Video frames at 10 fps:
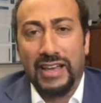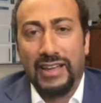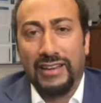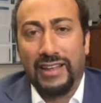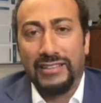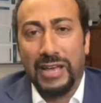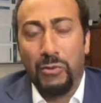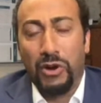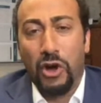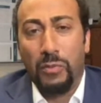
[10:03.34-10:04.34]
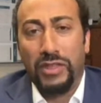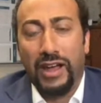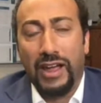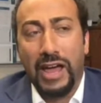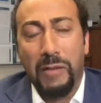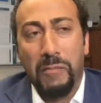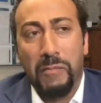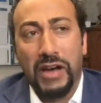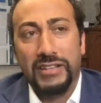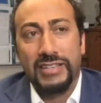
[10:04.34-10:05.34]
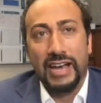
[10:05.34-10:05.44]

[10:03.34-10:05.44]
I as I would hope that I am. But